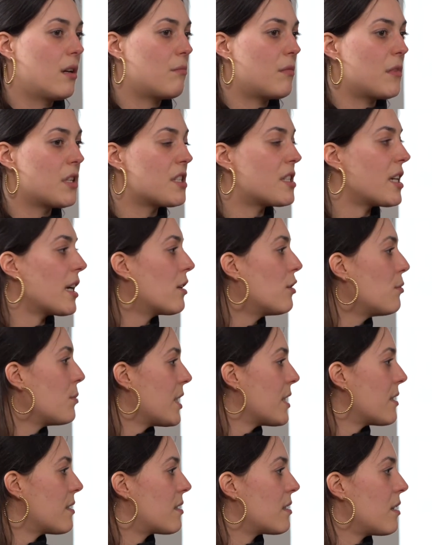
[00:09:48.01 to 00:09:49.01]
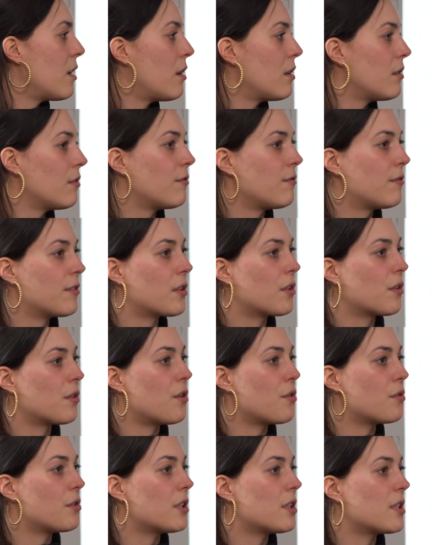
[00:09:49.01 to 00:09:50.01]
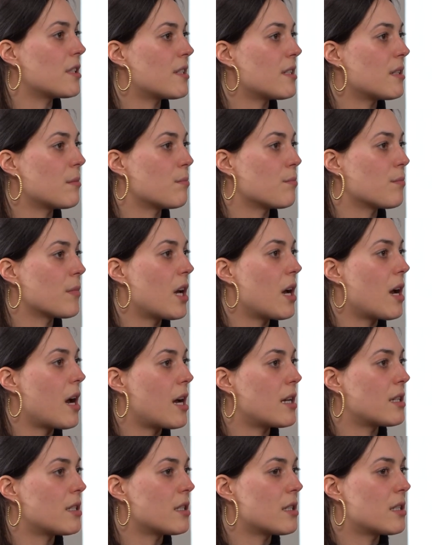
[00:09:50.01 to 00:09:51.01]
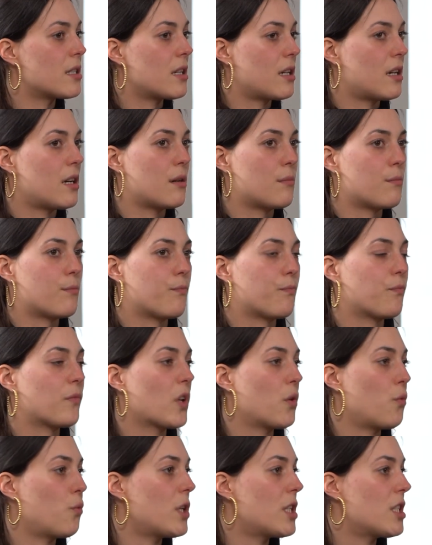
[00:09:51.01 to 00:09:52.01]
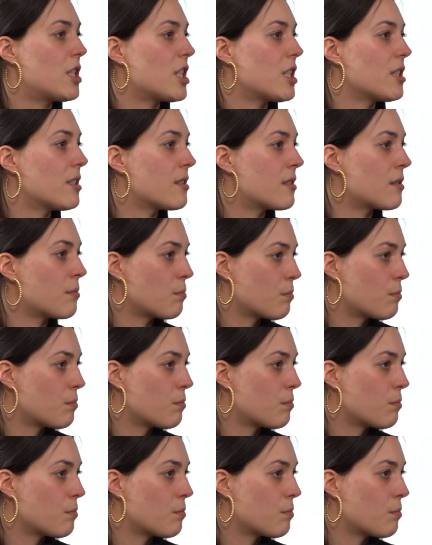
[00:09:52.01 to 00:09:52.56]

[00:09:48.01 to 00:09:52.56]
entanglements of colonialism and witches?